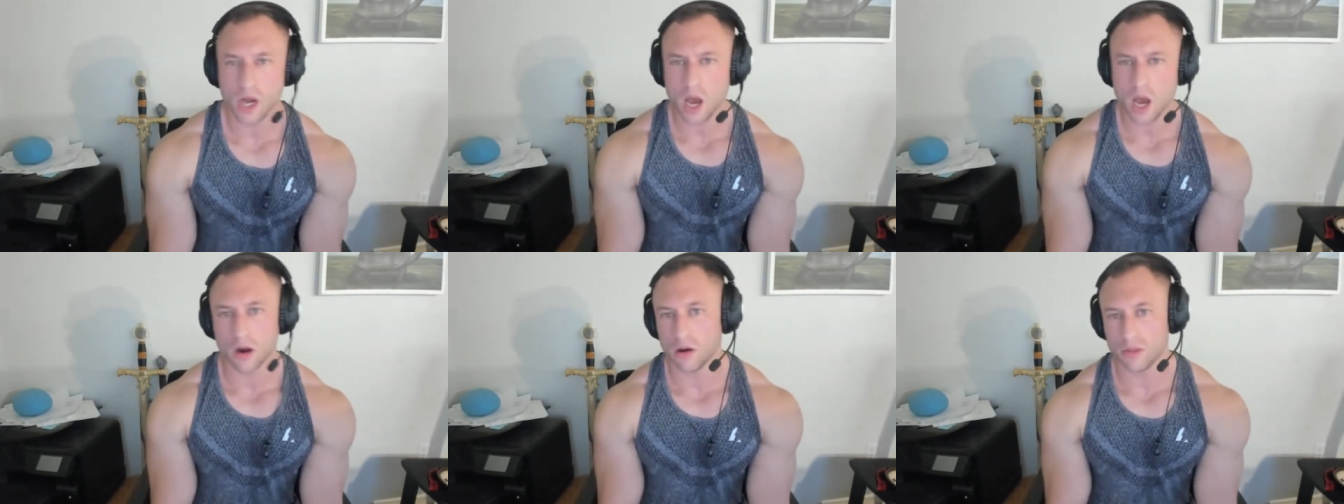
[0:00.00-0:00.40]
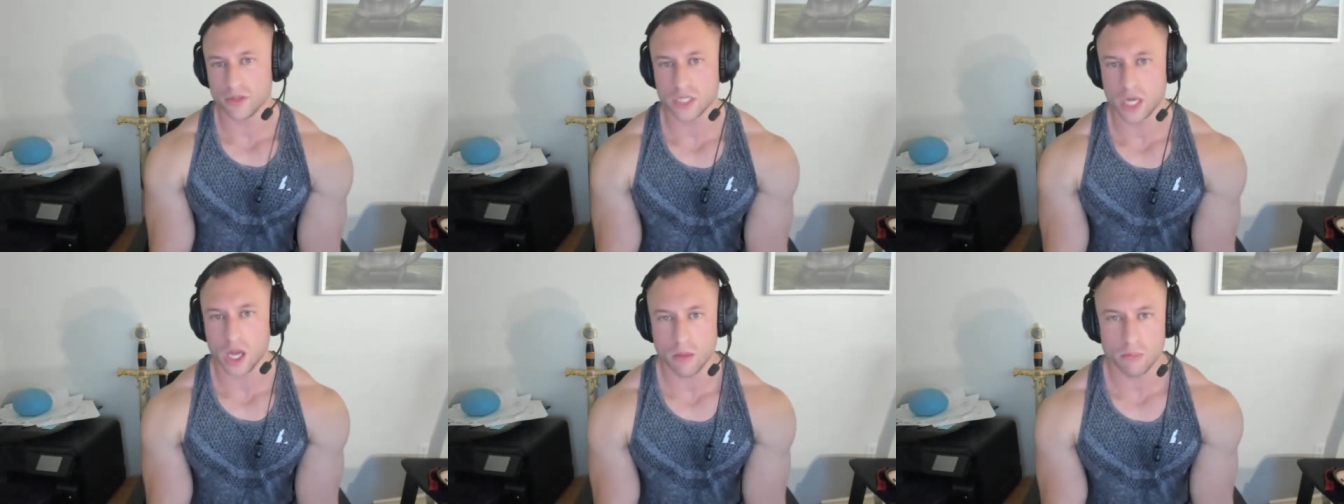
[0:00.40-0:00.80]
Not all the
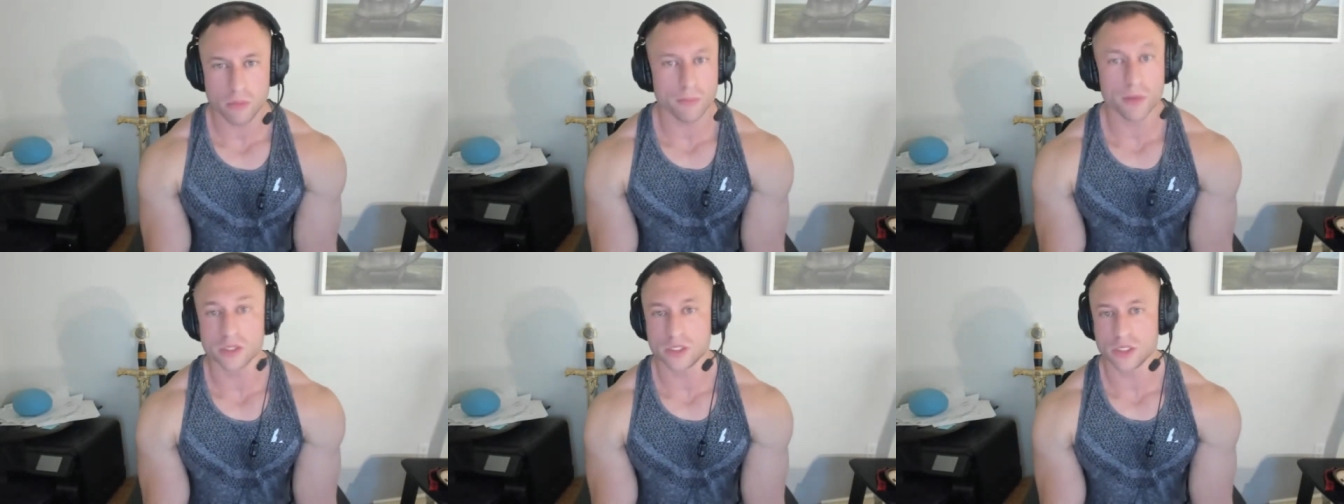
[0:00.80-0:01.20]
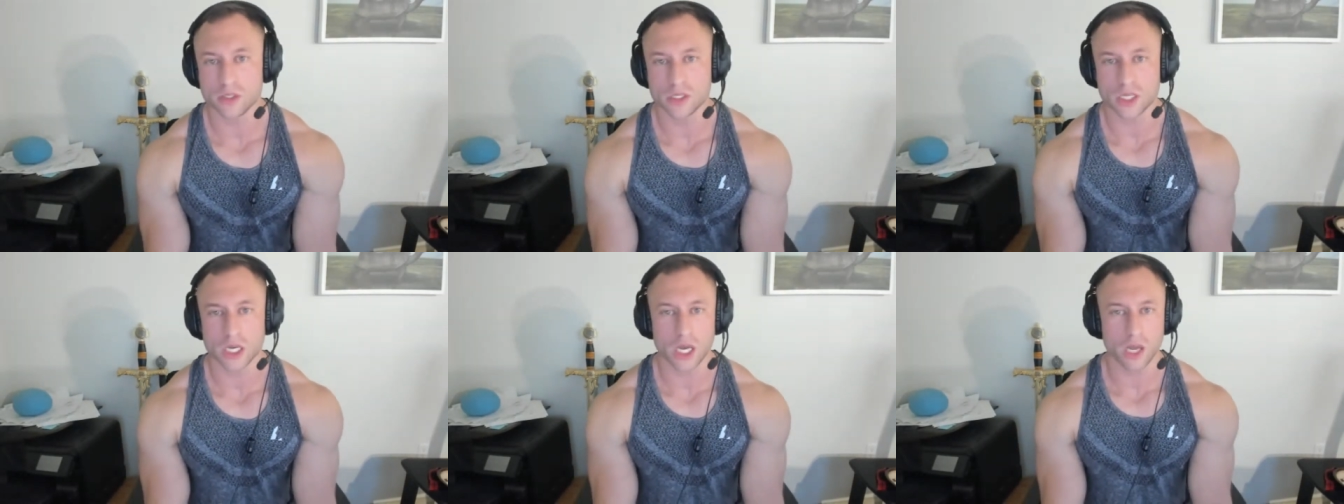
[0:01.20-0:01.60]
time, but most of
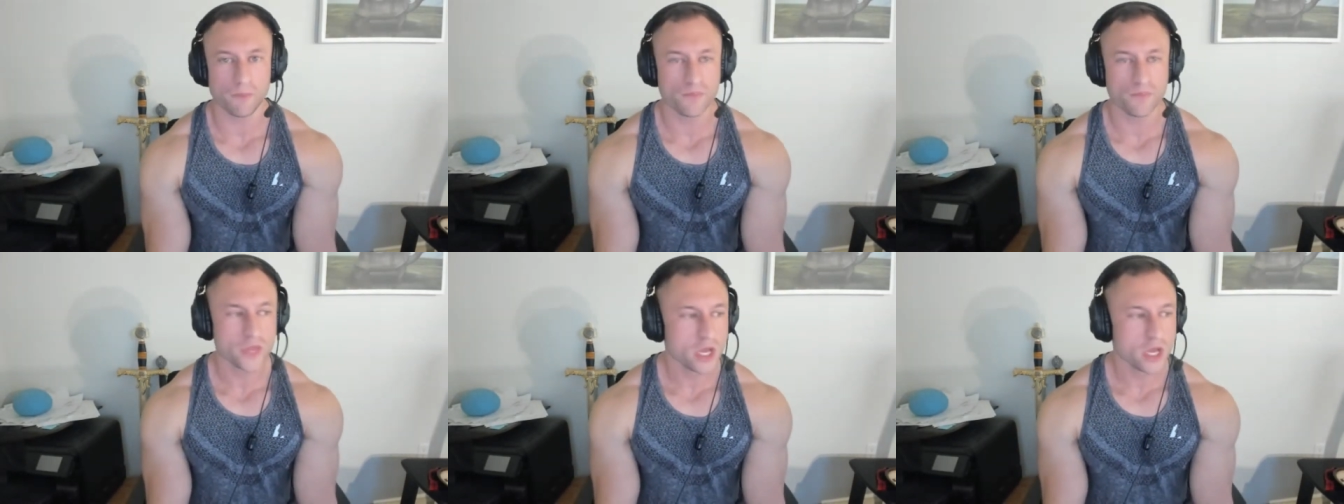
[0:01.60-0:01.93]
the time.